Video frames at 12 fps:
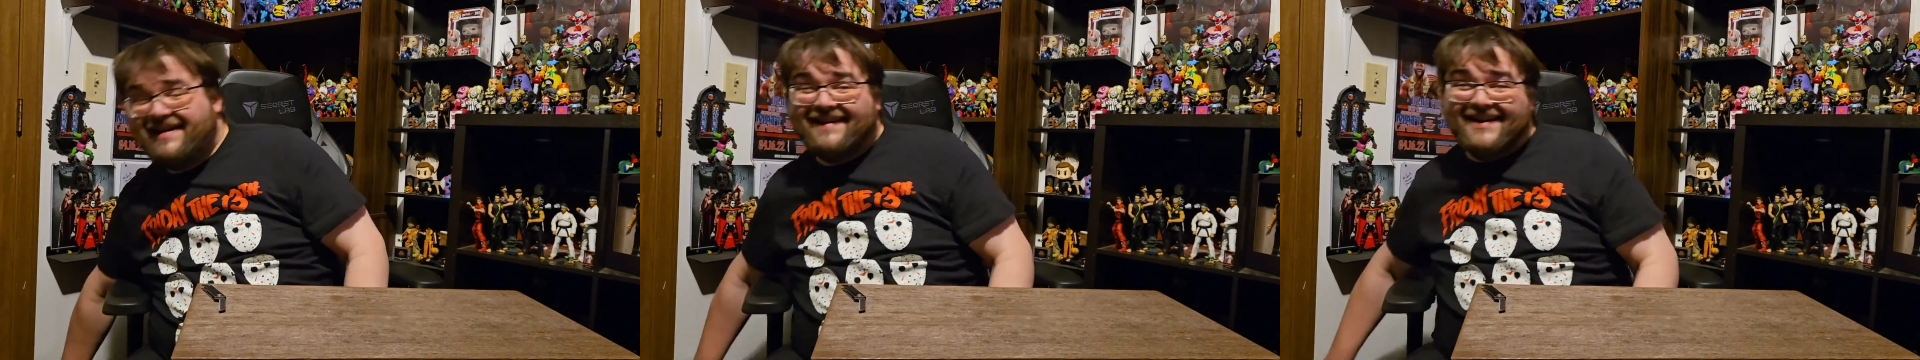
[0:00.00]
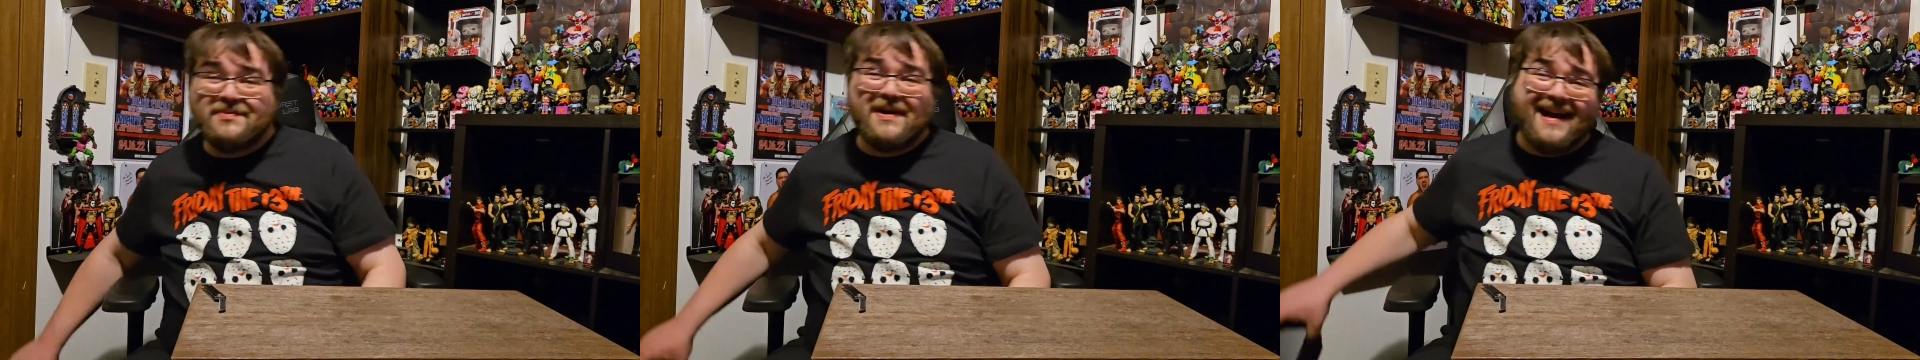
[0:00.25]

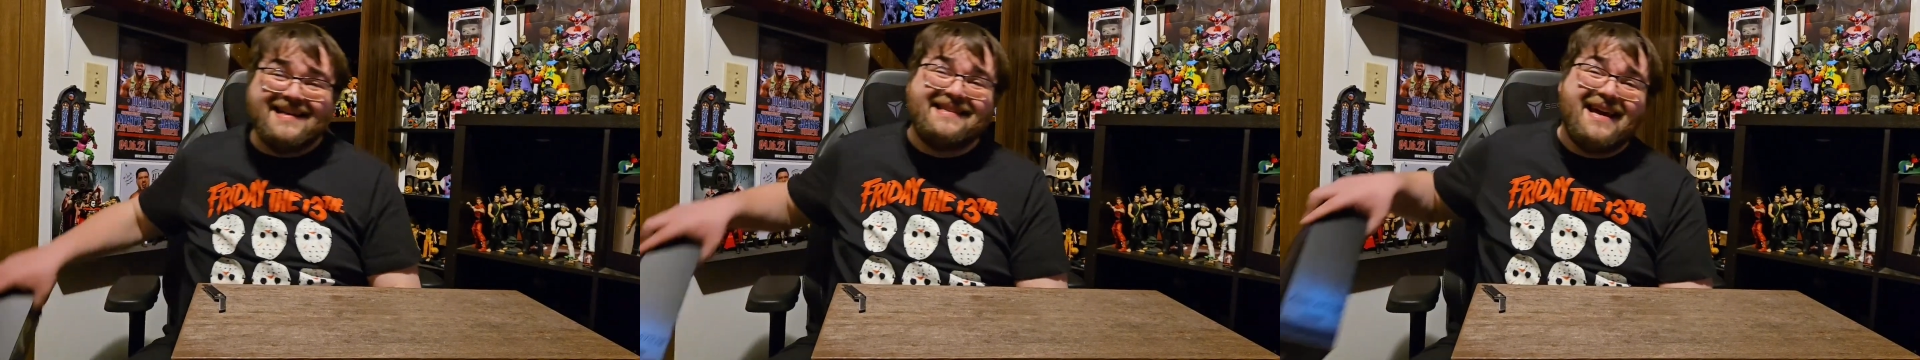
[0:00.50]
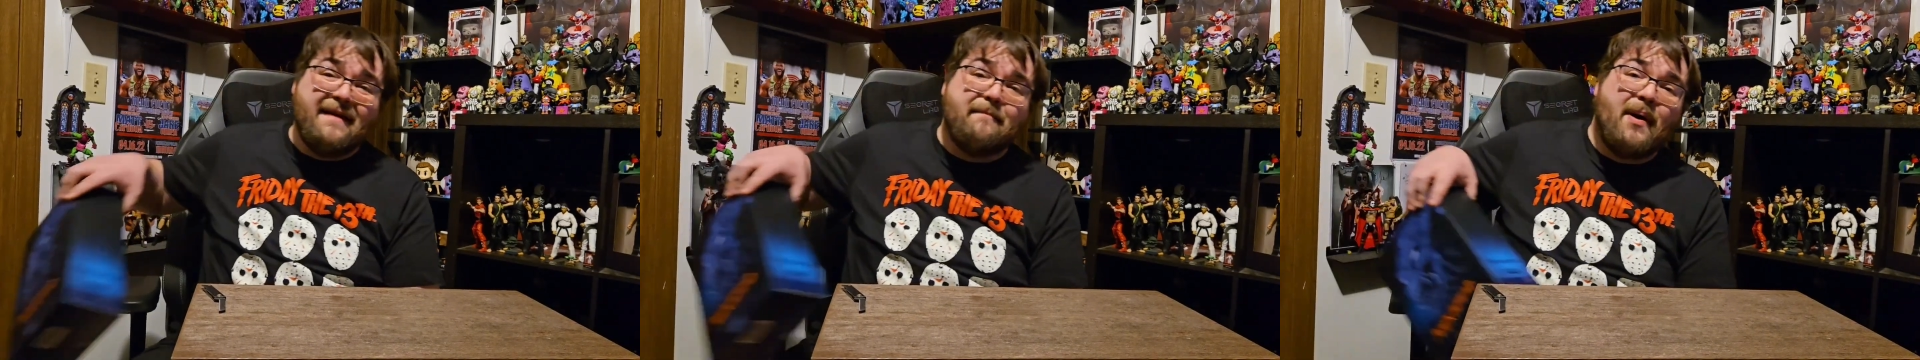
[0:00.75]
That's right, I
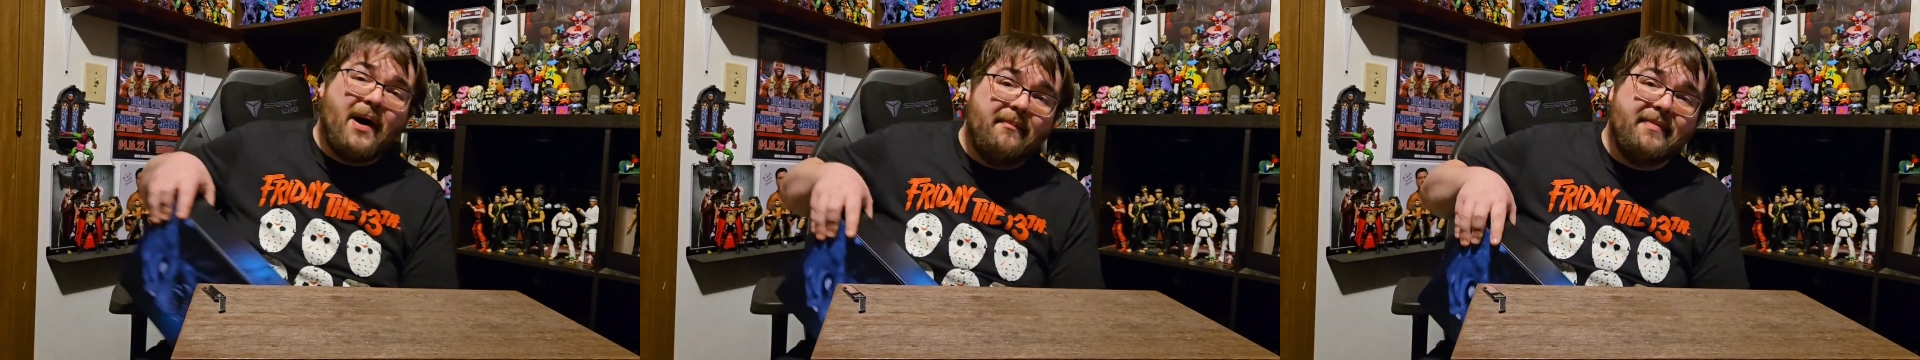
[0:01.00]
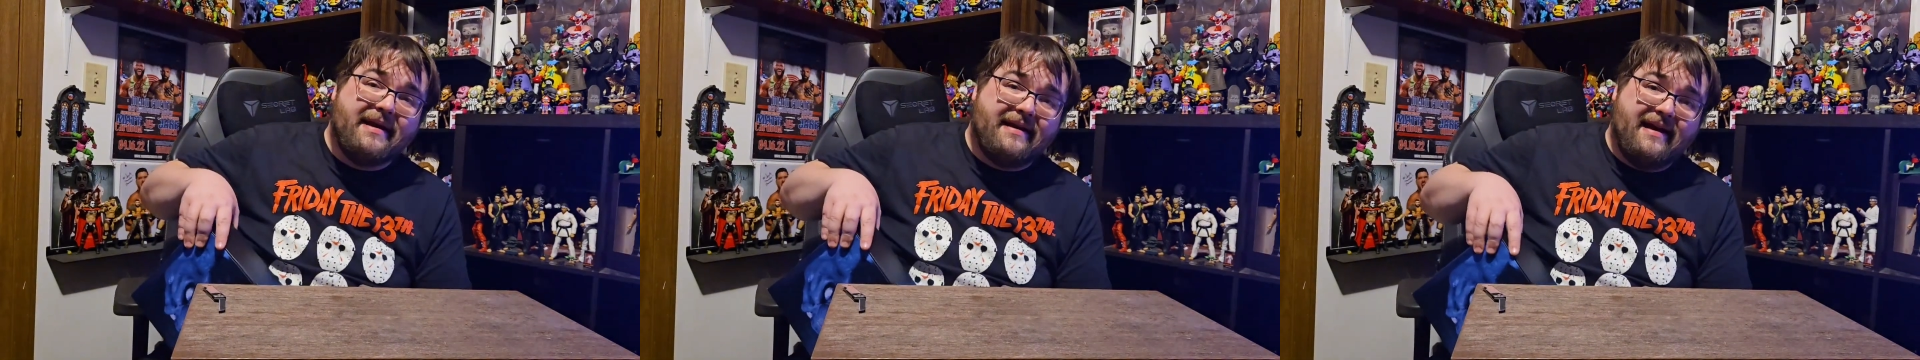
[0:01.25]
said
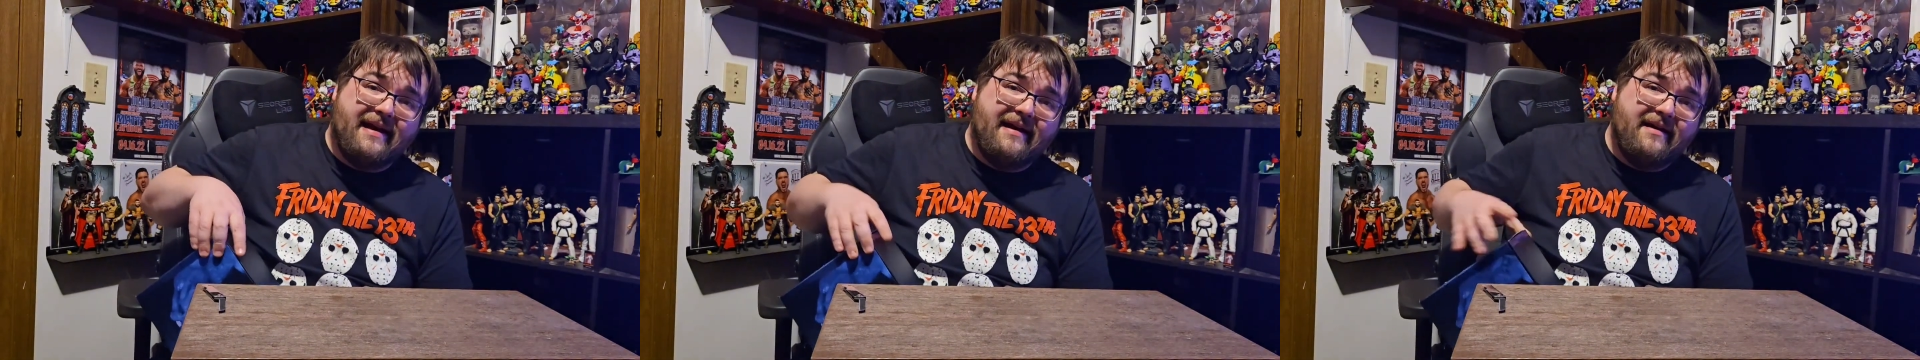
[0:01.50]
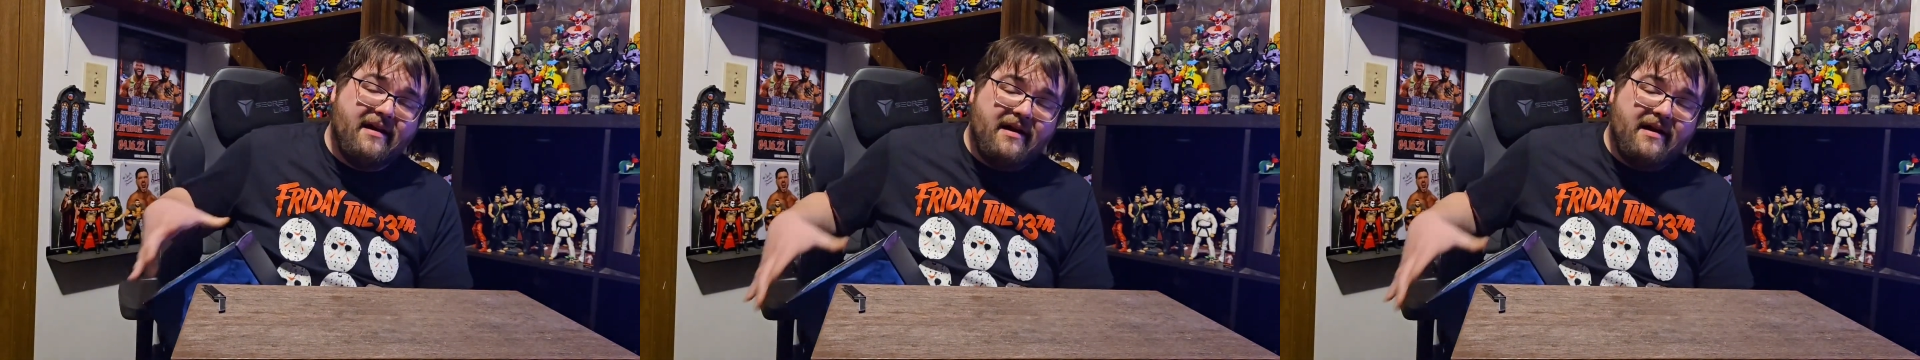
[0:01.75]
Pumpkinhead.